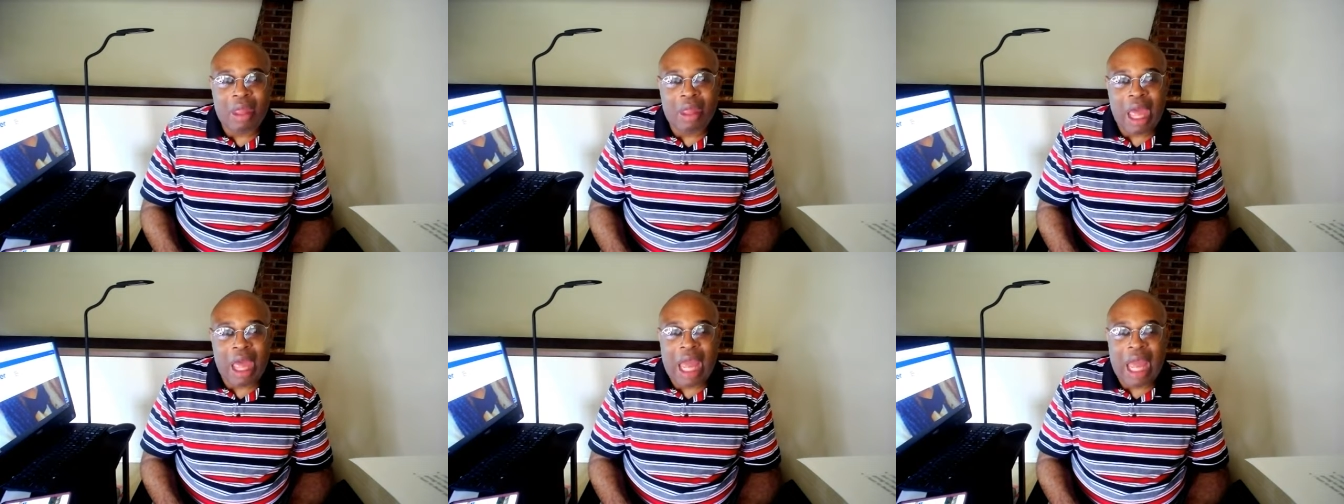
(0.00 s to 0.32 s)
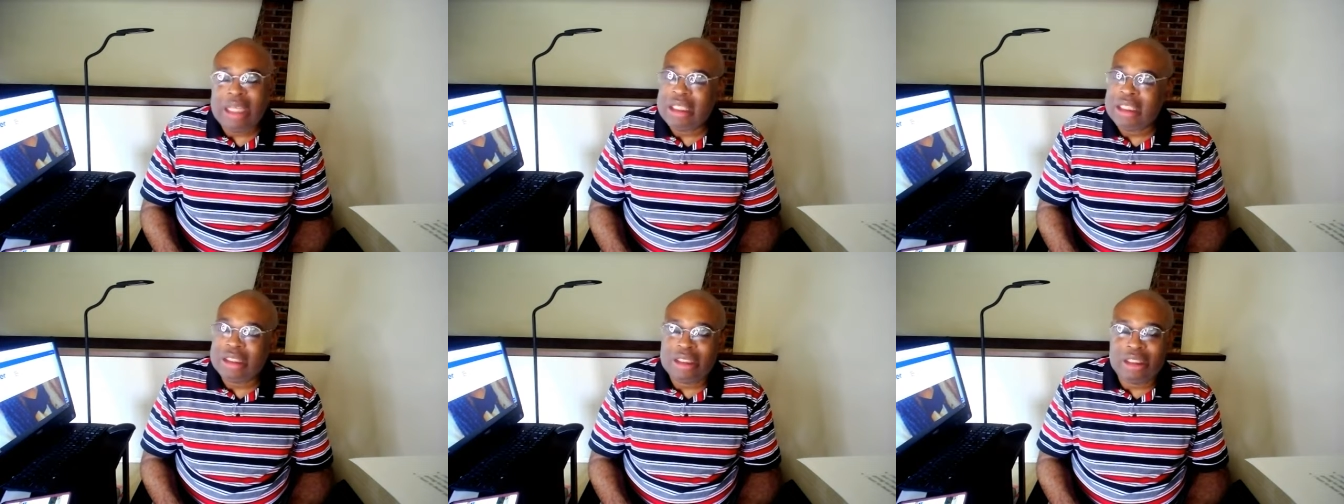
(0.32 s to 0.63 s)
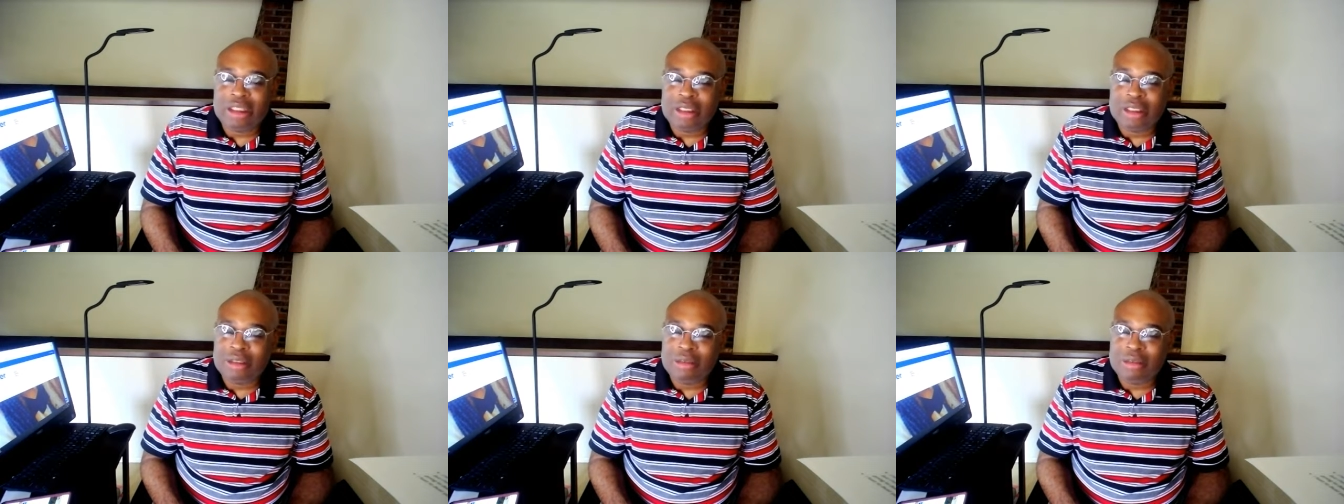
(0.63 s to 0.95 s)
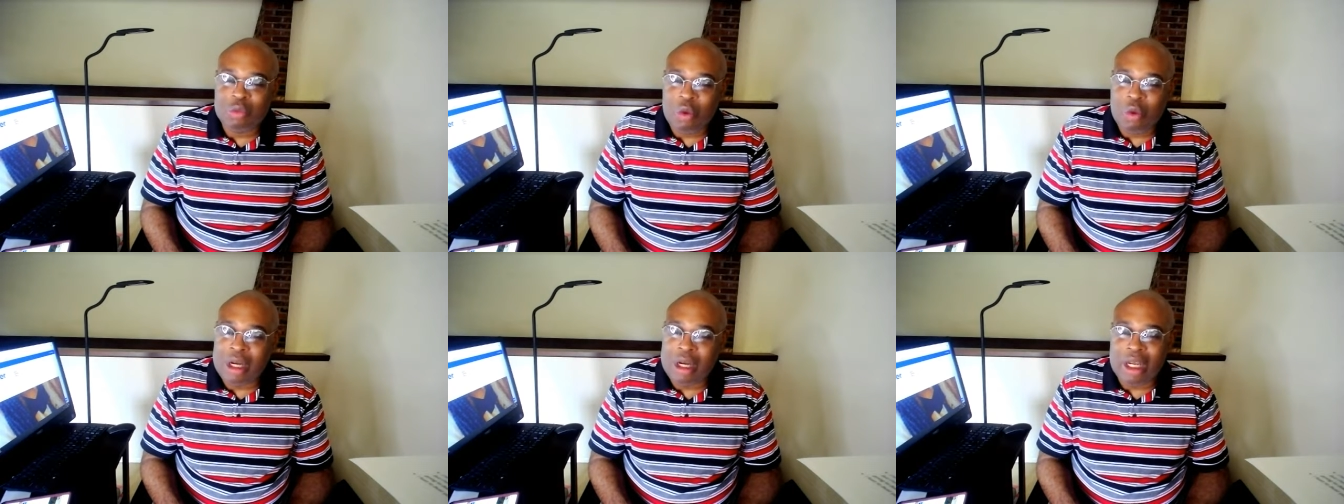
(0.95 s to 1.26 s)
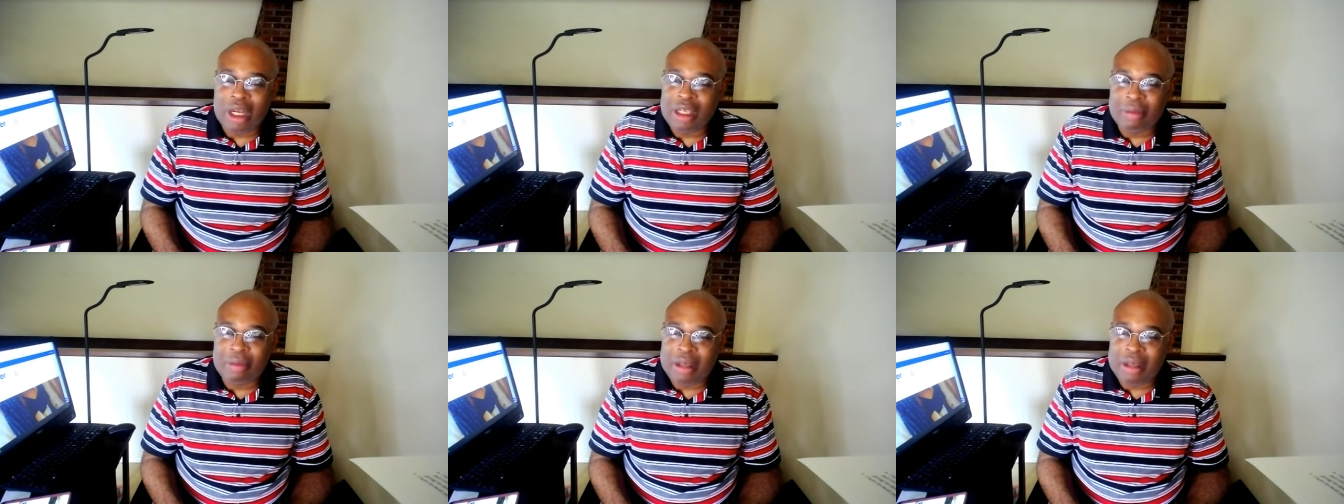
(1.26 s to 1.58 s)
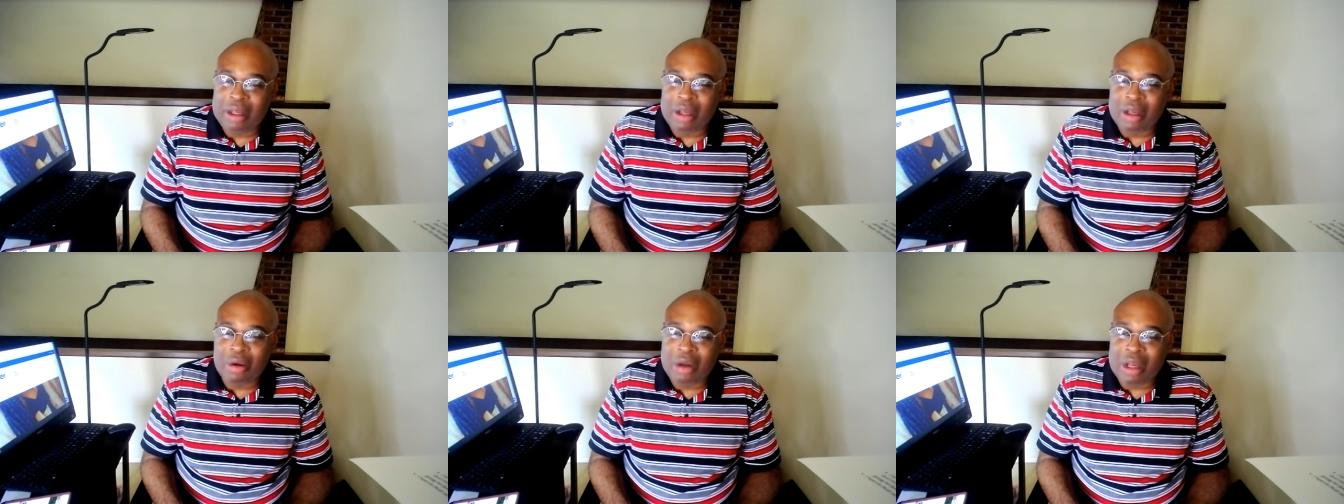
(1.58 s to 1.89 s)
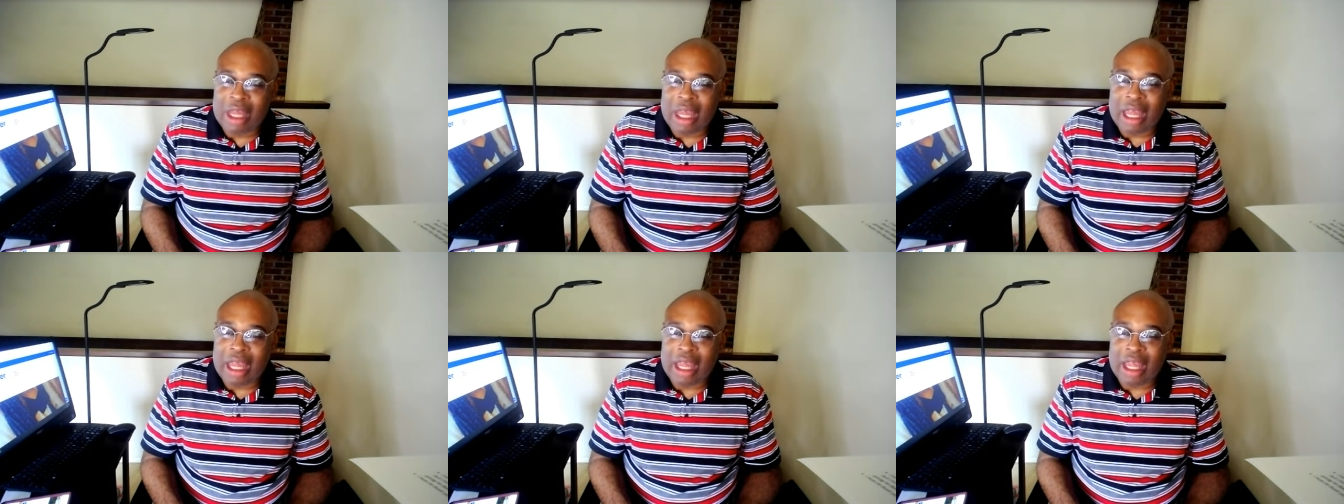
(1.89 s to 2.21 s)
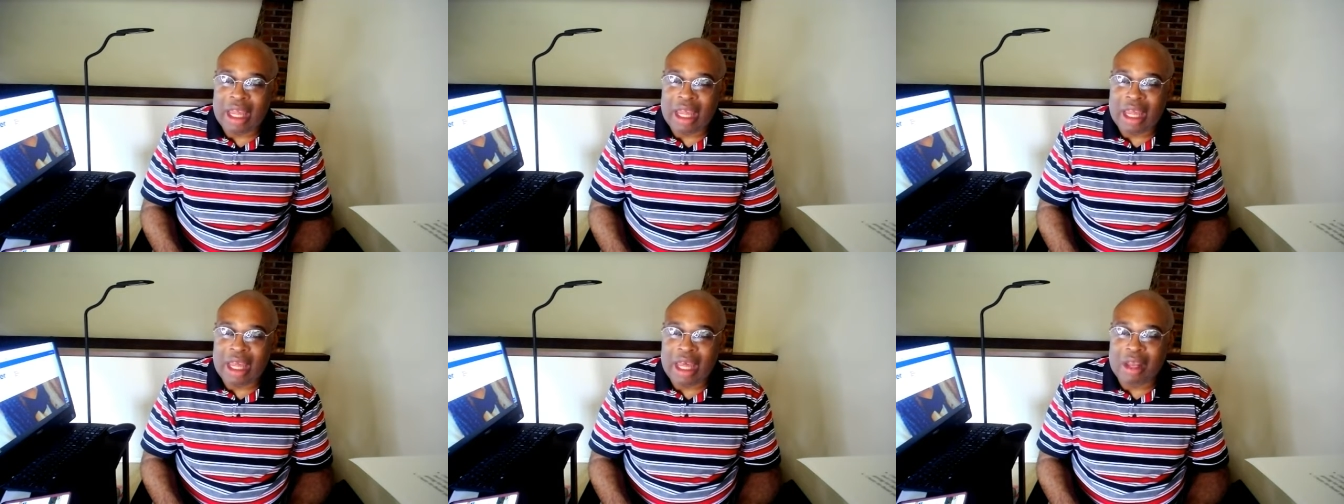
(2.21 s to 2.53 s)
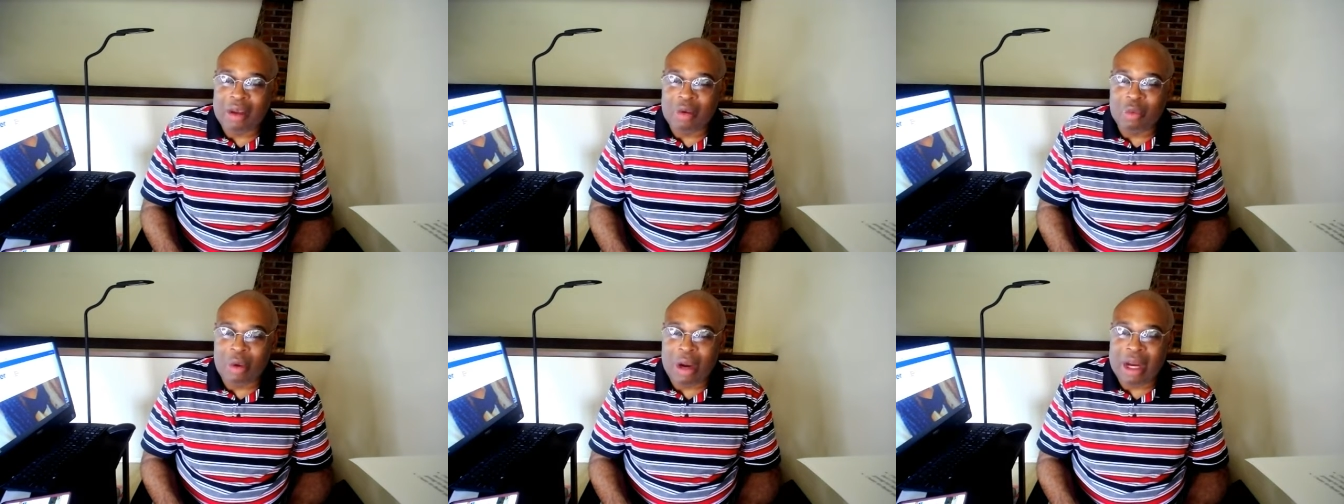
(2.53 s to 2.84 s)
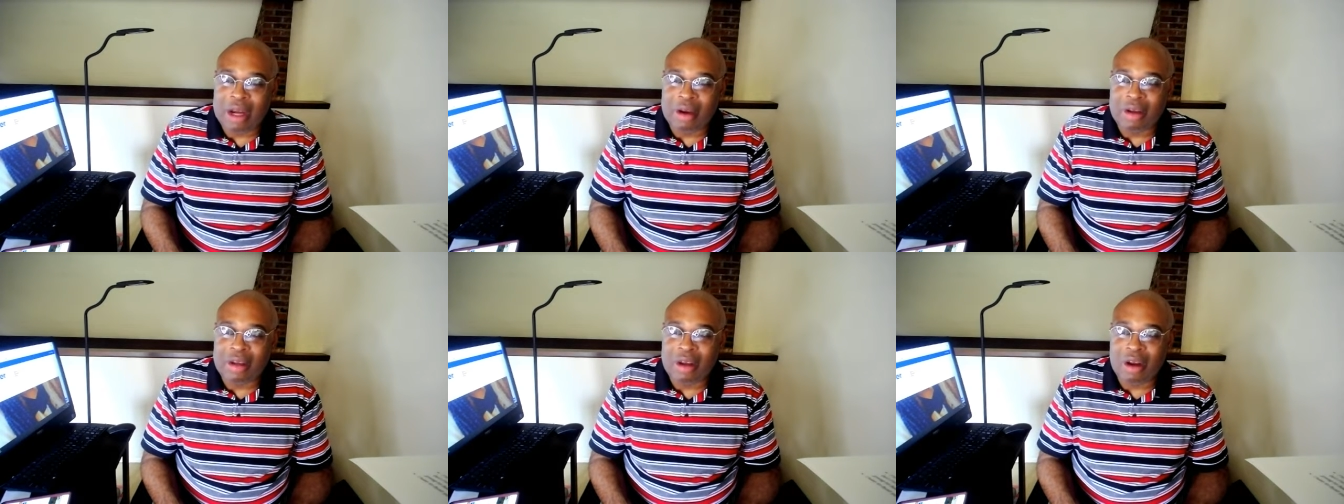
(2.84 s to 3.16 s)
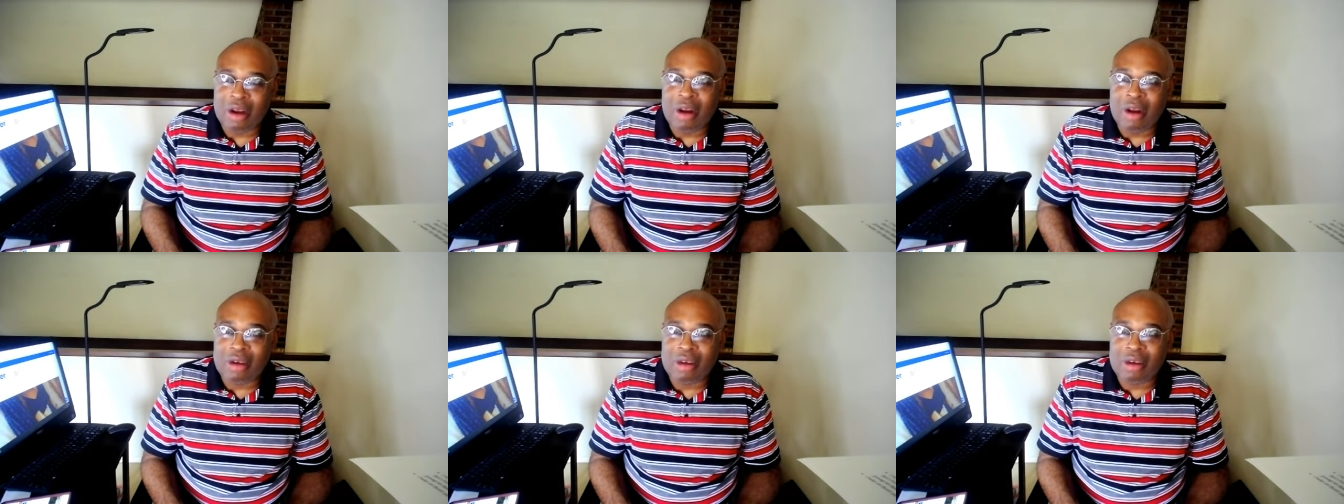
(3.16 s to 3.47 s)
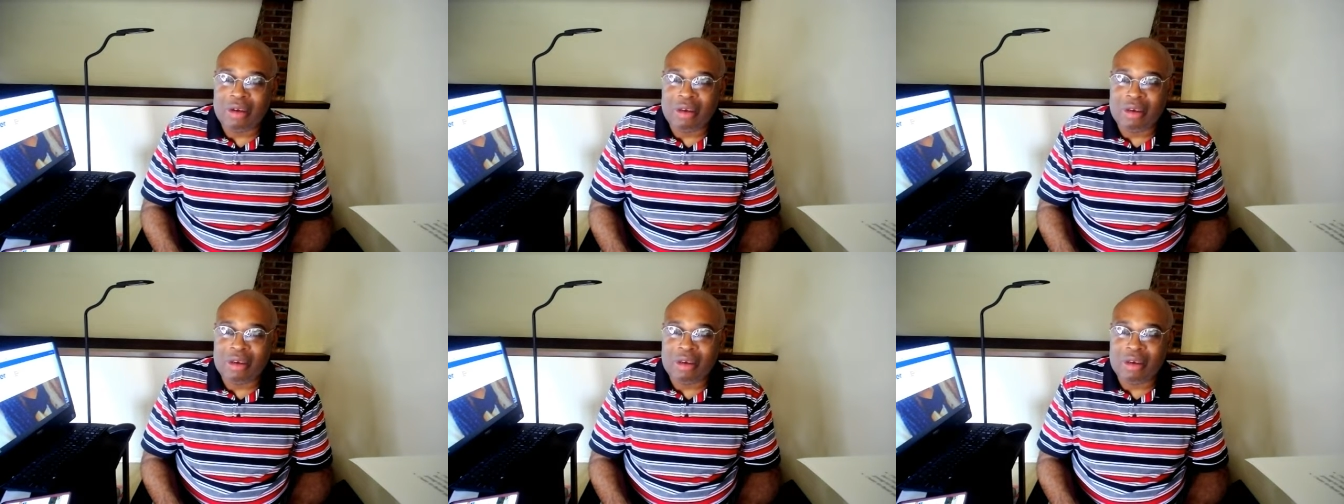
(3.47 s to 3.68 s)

I just want us to be okay as writers and authors.